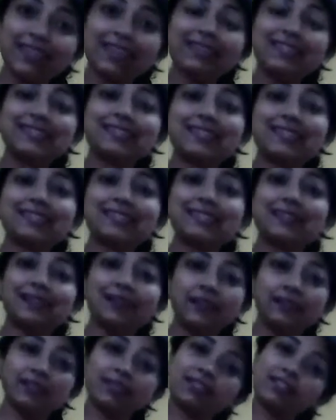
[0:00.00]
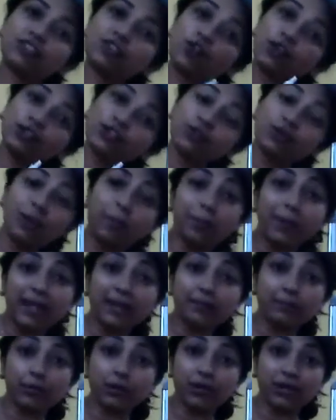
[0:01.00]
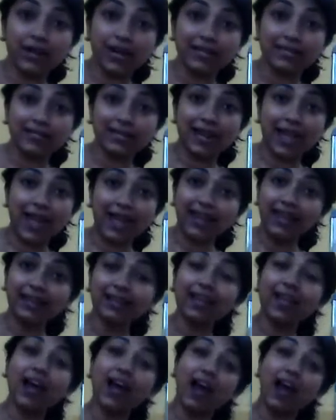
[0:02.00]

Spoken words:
This is also a plane polarized light.